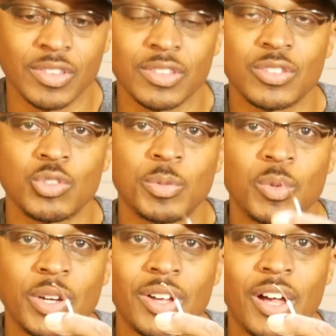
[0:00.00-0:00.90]
Strip it
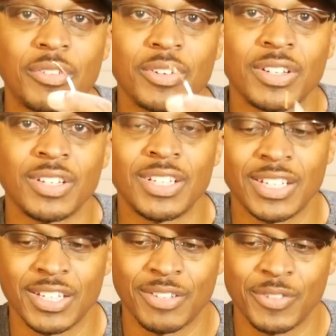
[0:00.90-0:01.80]
right off.
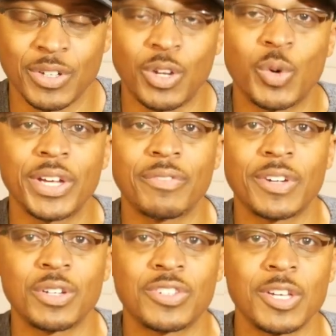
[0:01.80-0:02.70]
Very quick,
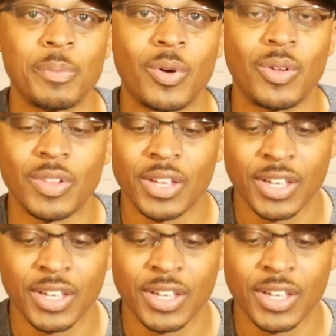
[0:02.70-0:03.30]
very simple.